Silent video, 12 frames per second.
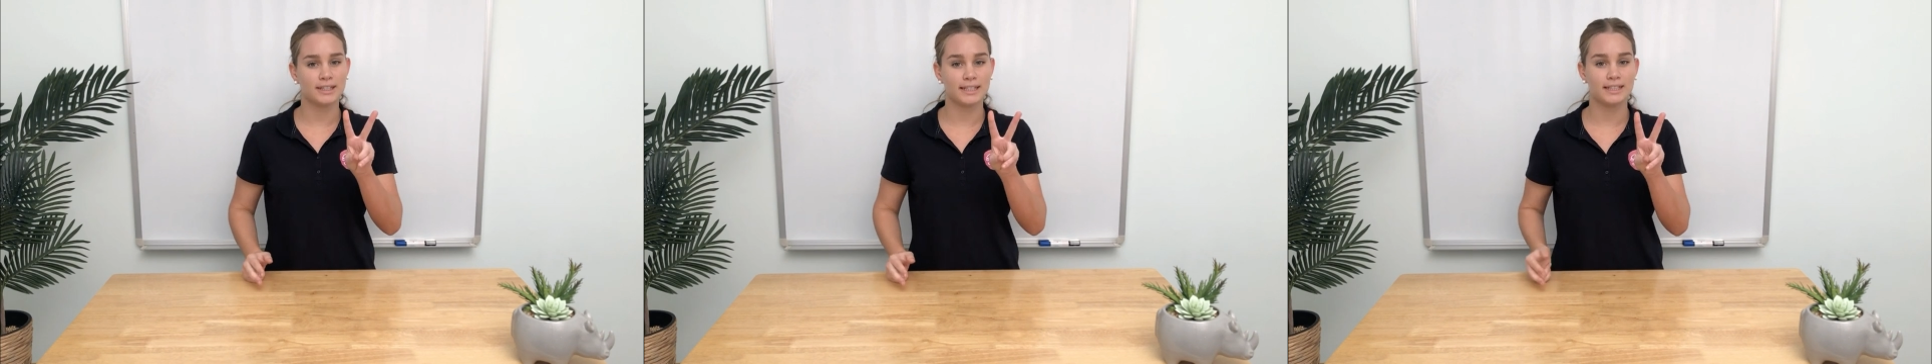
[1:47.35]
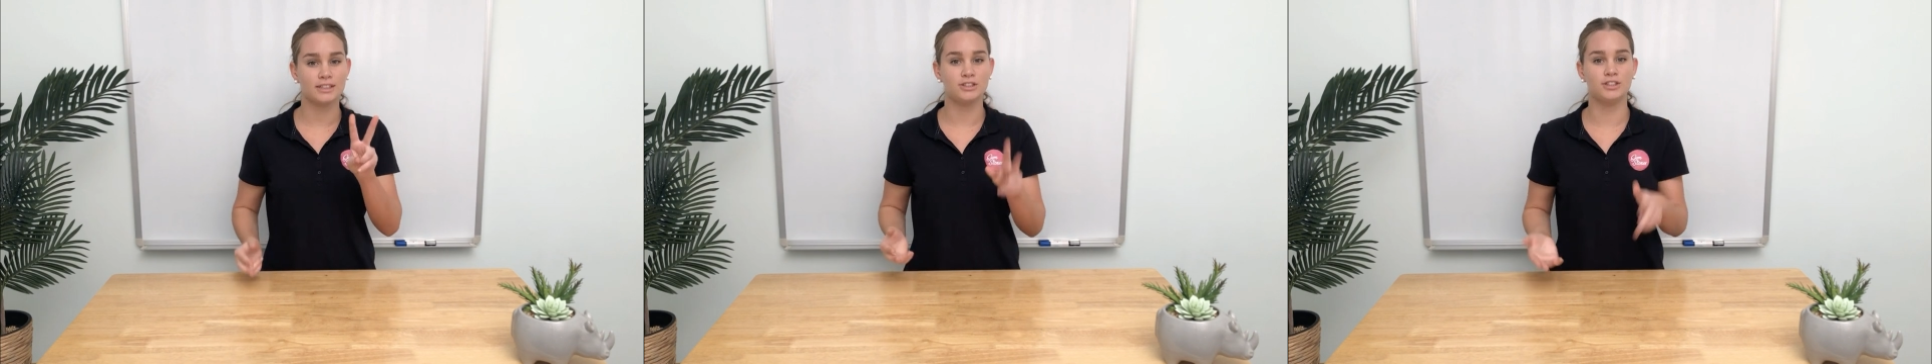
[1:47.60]

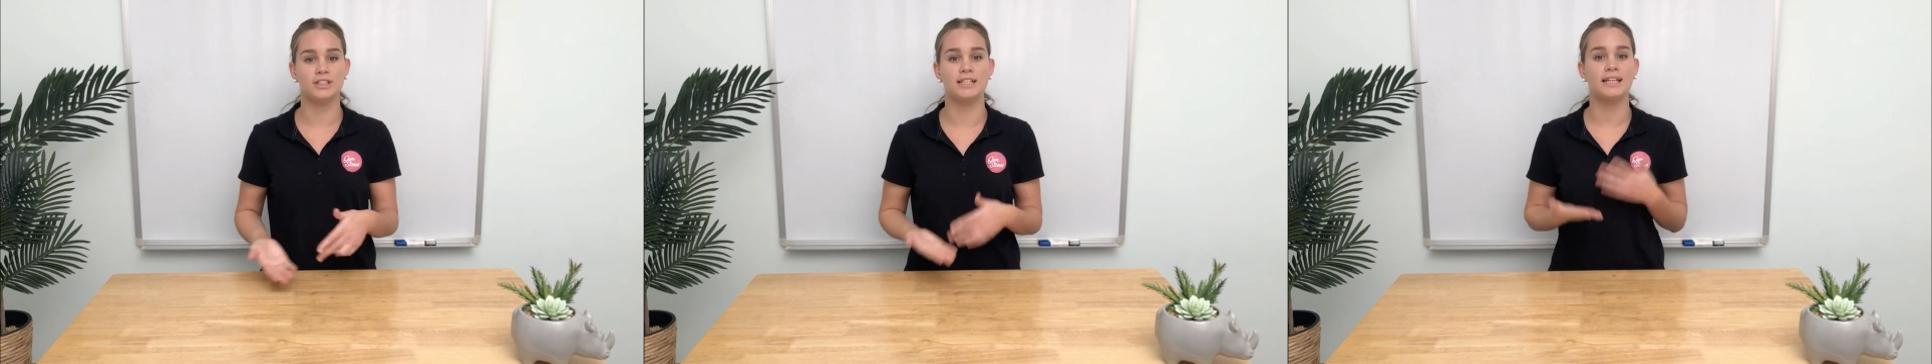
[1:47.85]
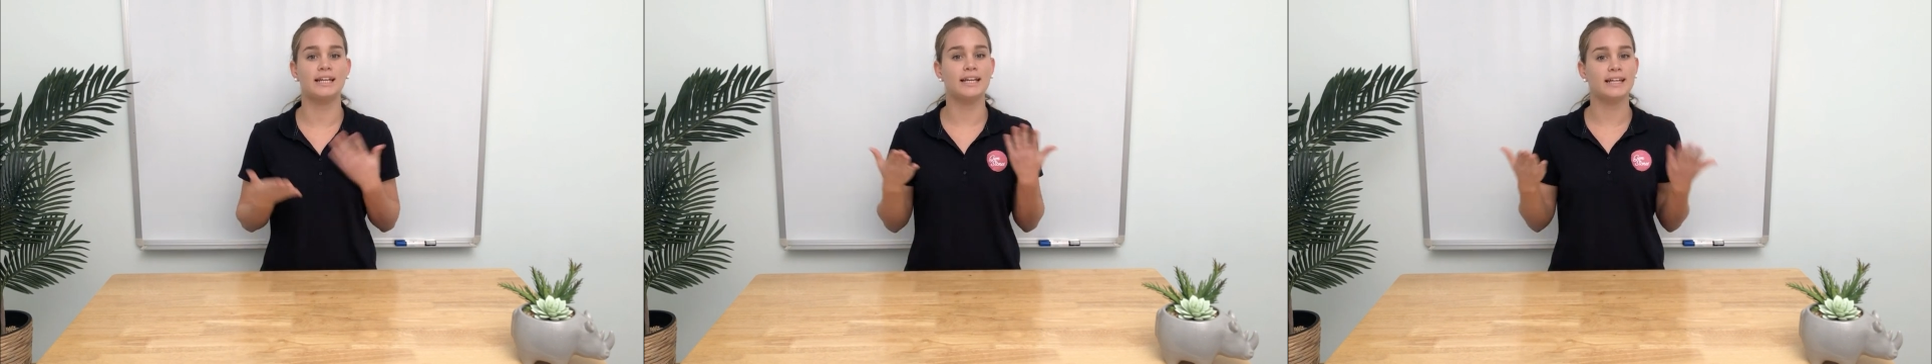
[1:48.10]
things you
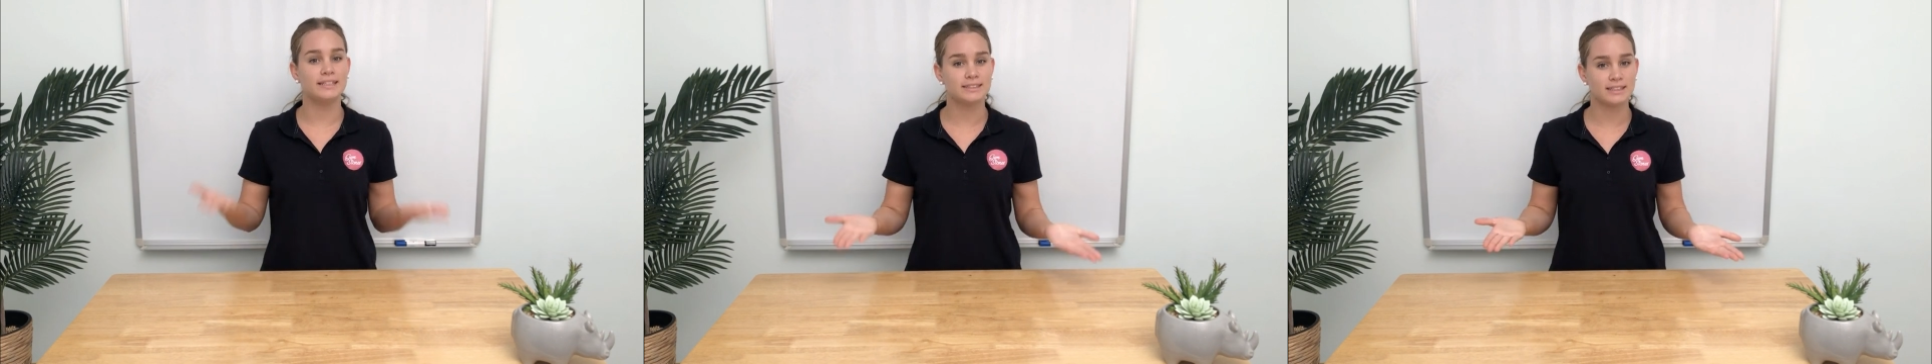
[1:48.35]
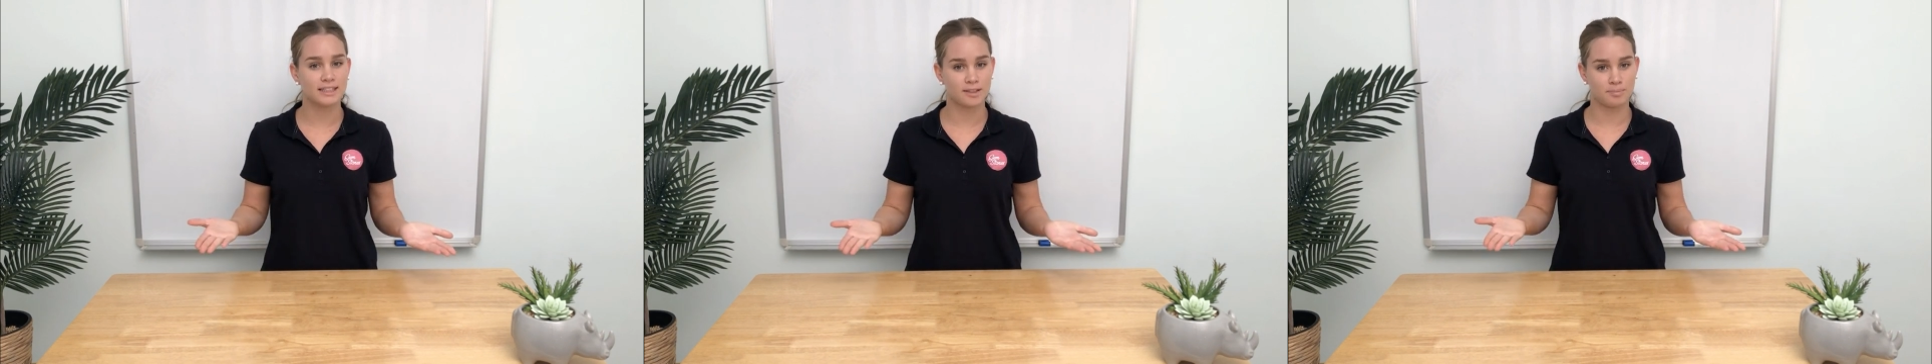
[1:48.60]
can
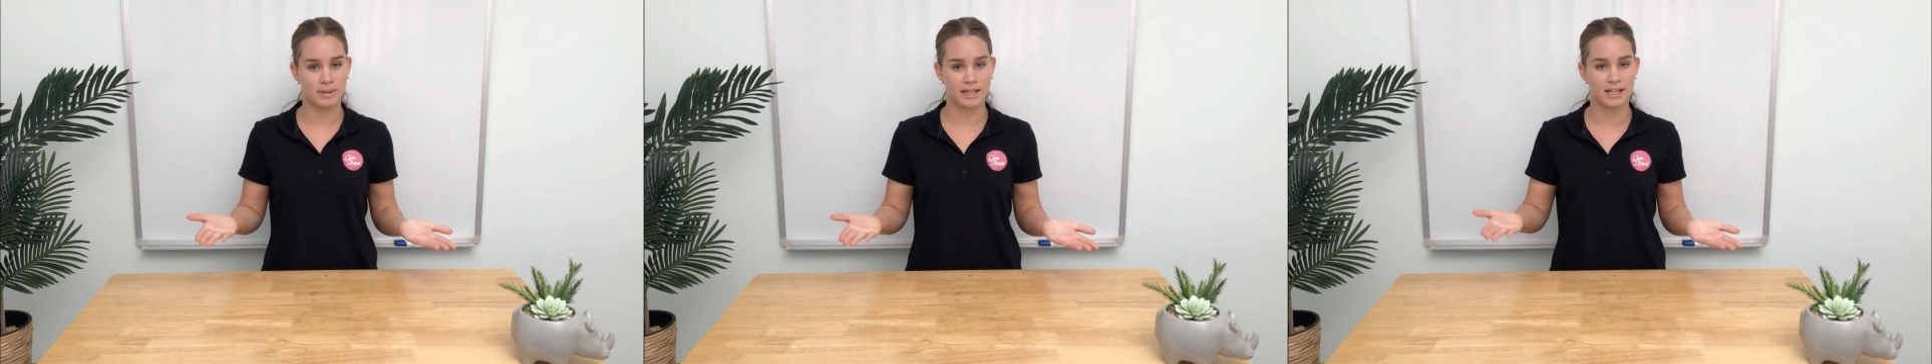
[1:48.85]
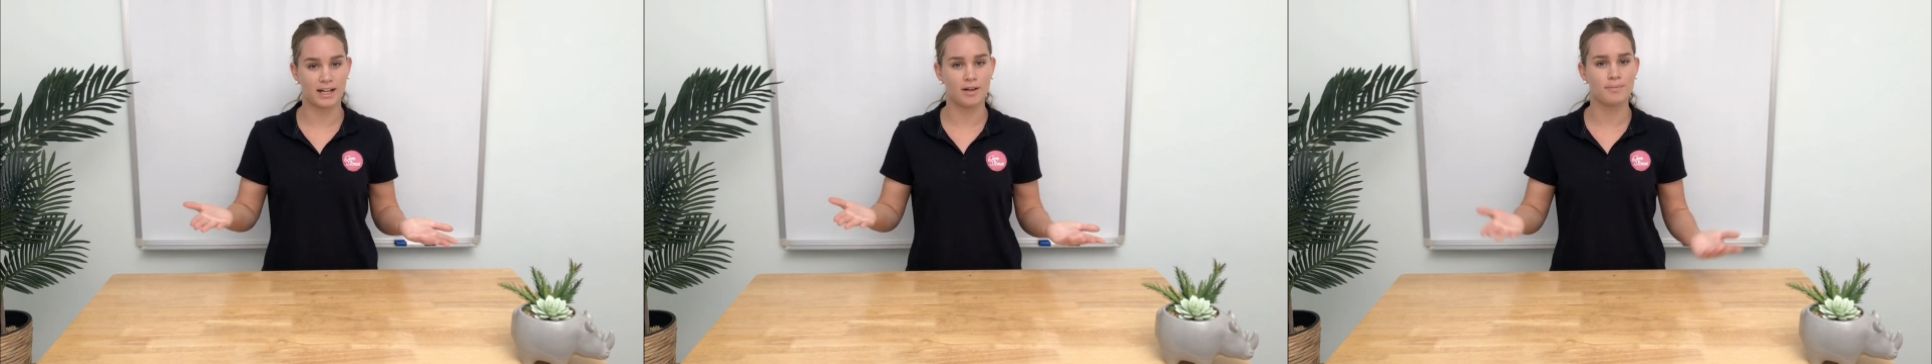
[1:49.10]
easily
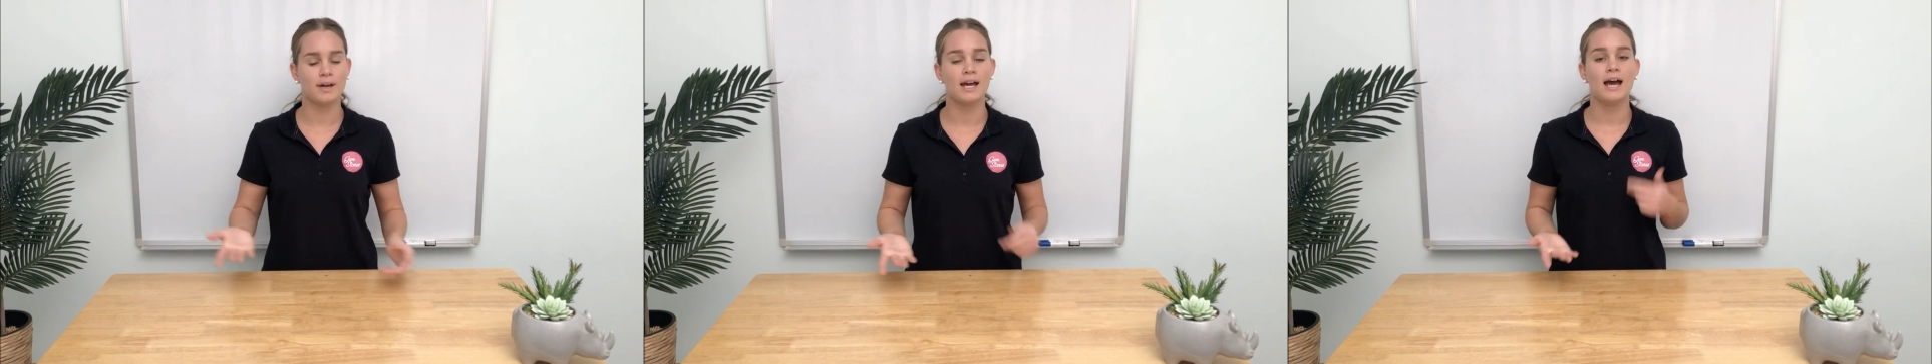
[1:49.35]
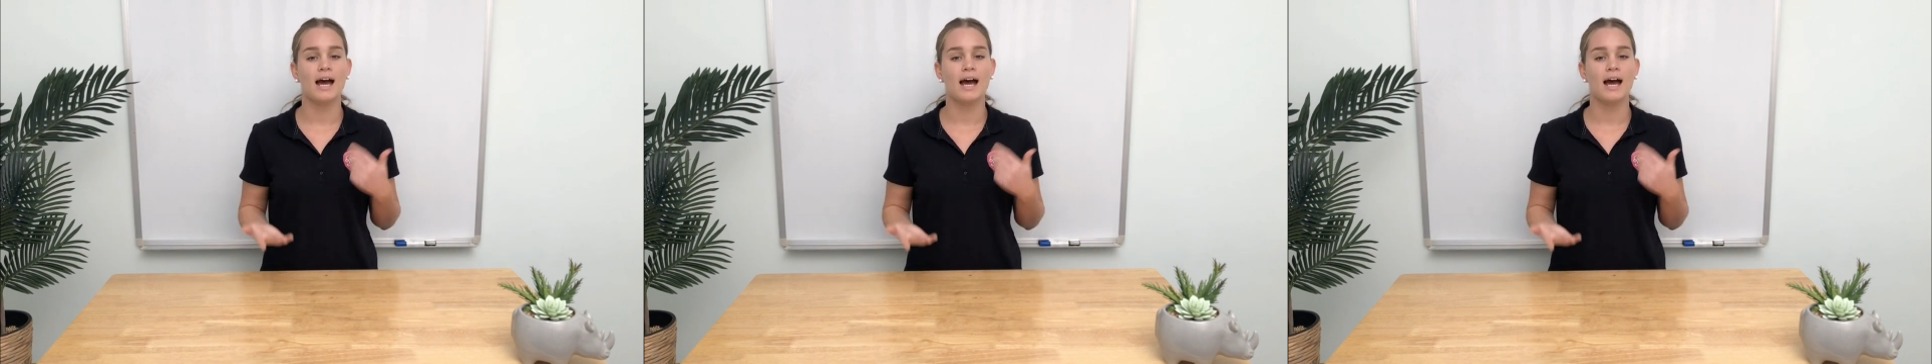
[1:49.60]
pick up